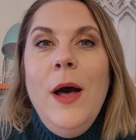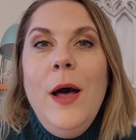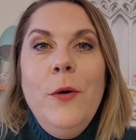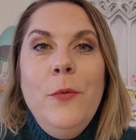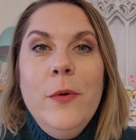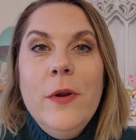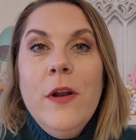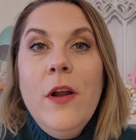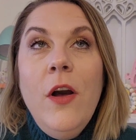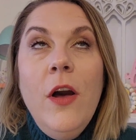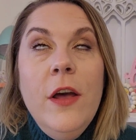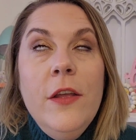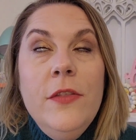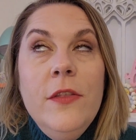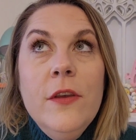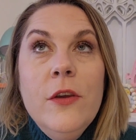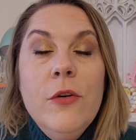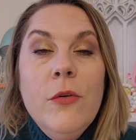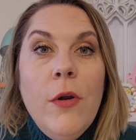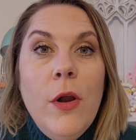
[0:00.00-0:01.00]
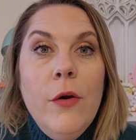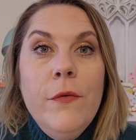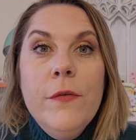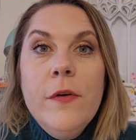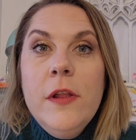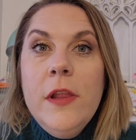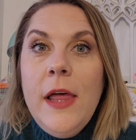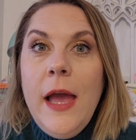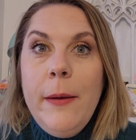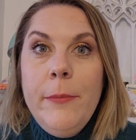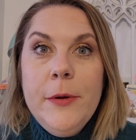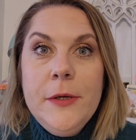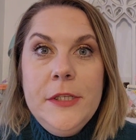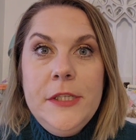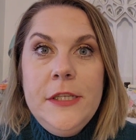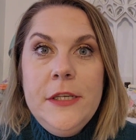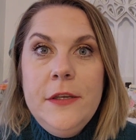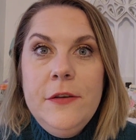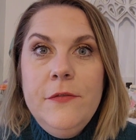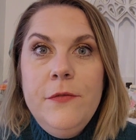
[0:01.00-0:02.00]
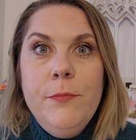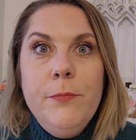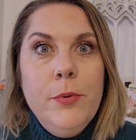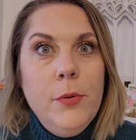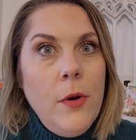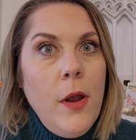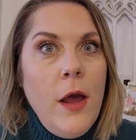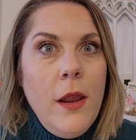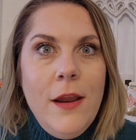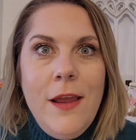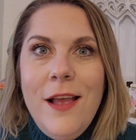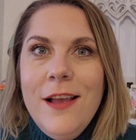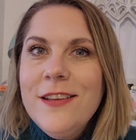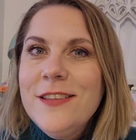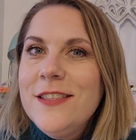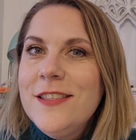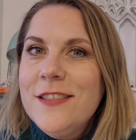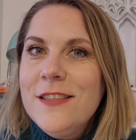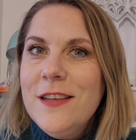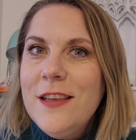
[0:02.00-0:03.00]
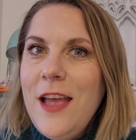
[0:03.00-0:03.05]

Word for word: We're on the Grove Collaborative products